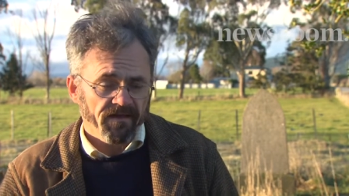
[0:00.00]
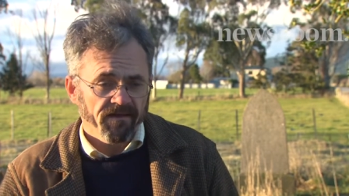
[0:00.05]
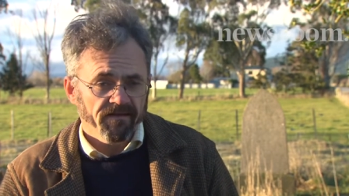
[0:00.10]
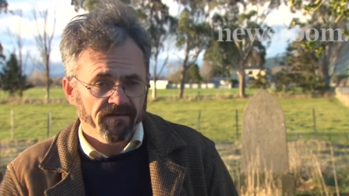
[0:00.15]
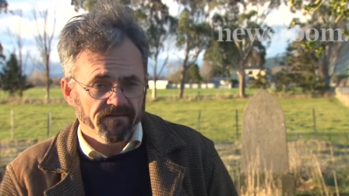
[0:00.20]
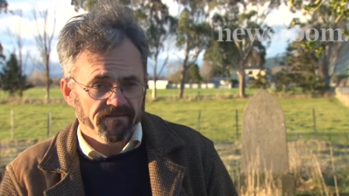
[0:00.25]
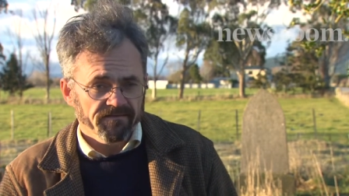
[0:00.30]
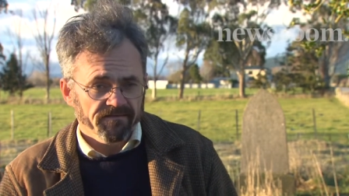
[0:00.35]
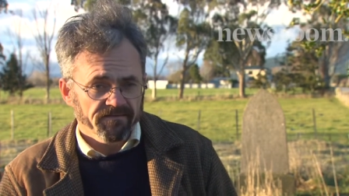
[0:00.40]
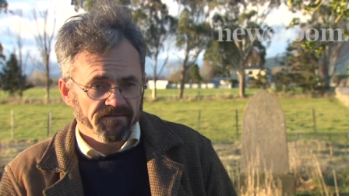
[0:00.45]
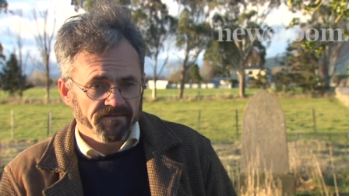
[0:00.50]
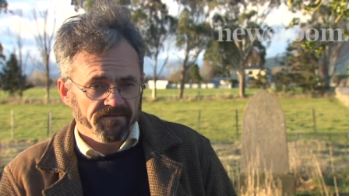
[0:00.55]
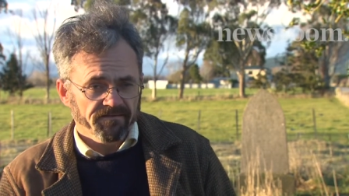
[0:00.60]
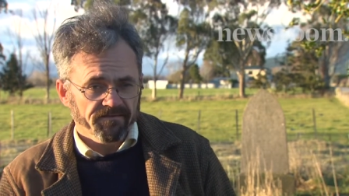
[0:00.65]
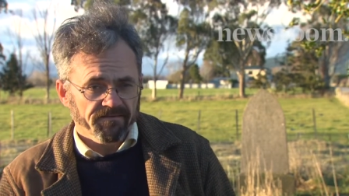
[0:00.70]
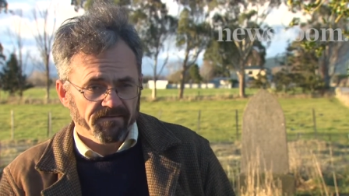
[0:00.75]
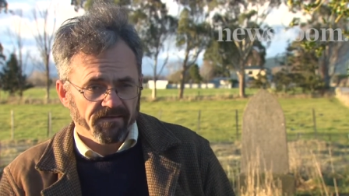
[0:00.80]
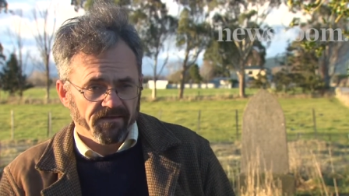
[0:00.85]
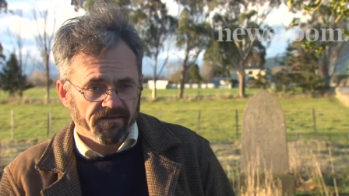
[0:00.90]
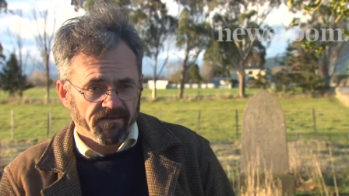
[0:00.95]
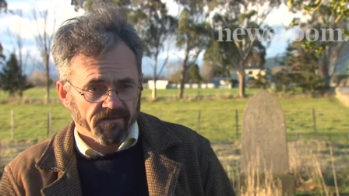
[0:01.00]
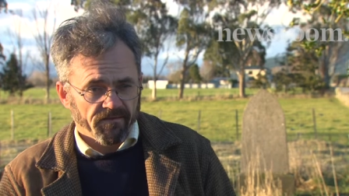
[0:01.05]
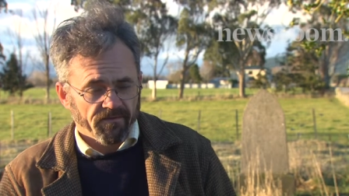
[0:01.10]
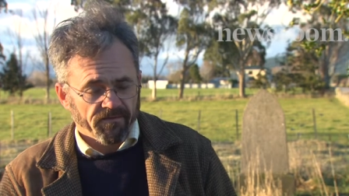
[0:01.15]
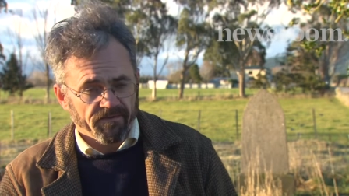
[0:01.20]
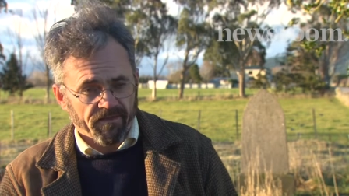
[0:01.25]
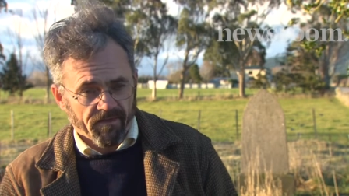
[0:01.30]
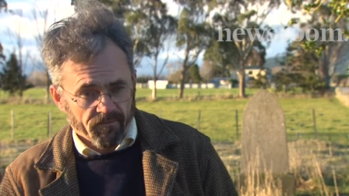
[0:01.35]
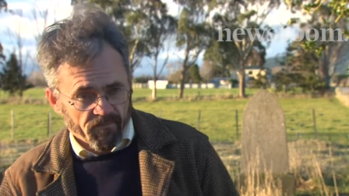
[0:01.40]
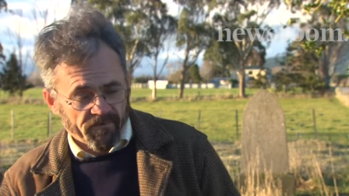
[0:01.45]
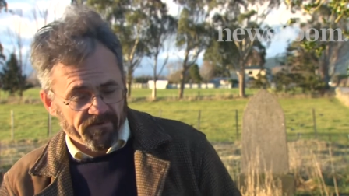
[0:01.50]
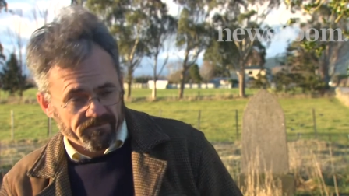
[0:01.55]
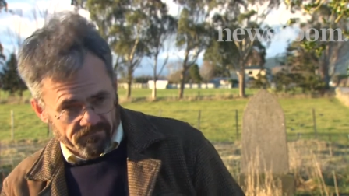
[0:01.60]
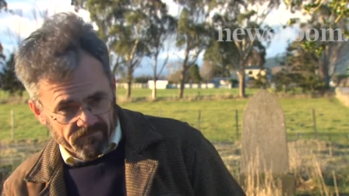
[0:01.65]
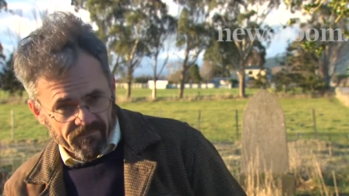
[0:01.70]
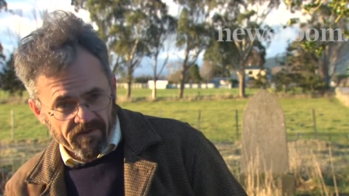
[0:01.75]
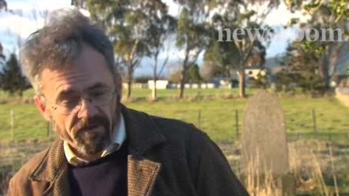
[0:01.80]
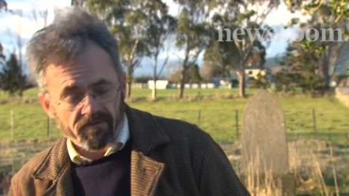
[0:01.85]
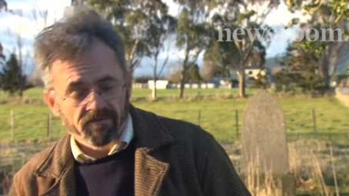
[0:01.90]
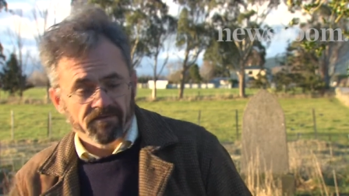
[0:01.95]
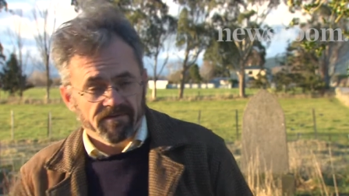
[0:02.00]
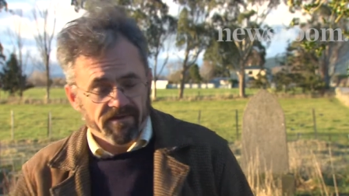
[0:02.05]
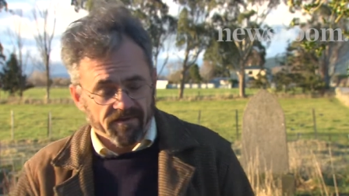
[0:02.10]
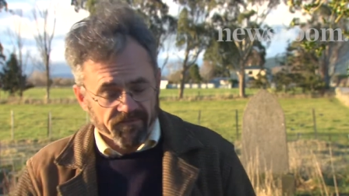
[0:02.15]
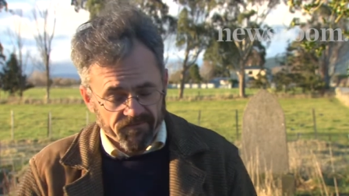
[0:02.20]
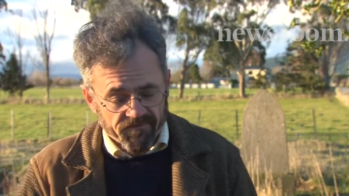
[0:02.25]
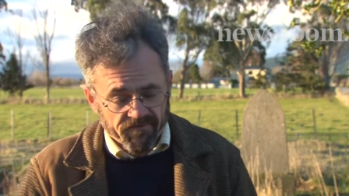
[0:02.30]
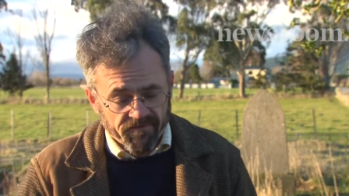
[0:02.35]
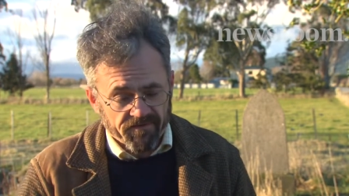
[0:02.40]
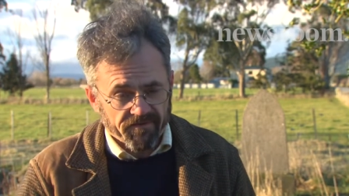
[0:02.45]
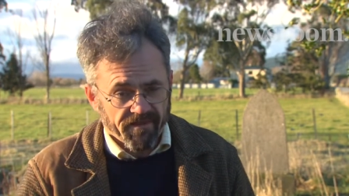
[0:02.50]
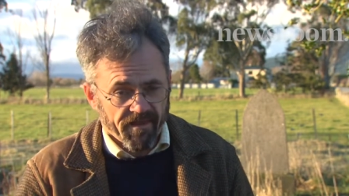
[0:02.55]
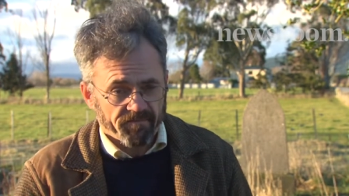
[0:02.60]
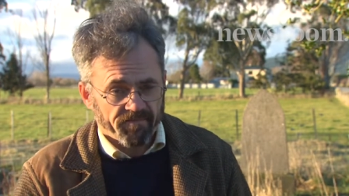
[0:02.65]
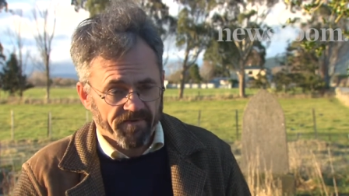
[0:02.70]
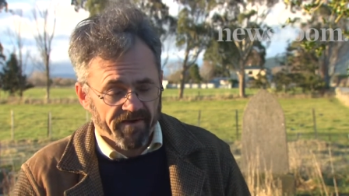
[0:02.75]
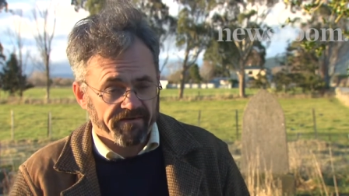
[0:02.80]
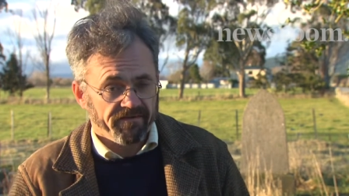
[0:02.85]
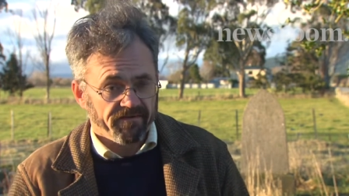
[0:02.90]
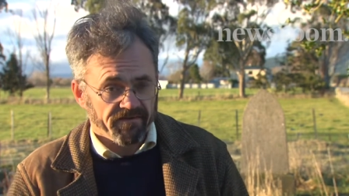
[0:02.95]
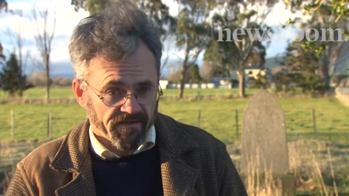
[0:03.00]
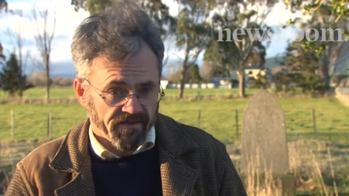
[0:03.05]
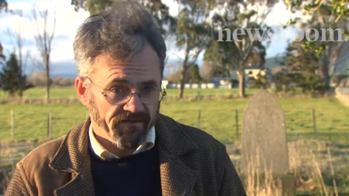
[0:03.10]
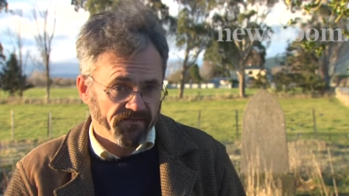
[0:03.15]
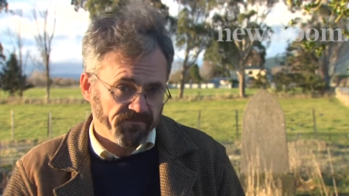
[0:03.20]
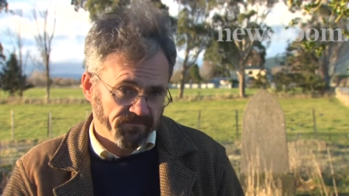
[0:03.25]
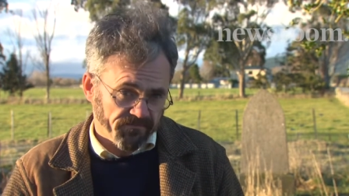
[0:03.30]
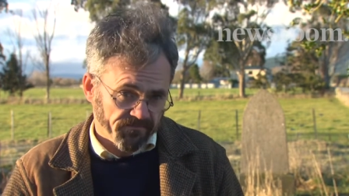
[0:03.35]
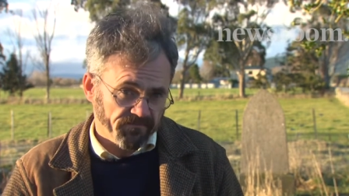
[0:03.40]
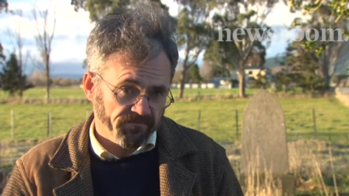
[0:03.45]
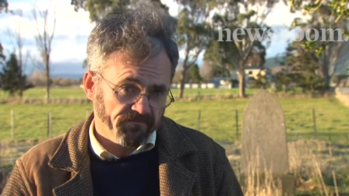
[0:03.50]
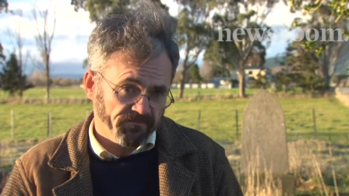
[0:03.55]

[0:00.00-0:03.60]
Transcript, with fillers: and then we'd you know, lift that burial if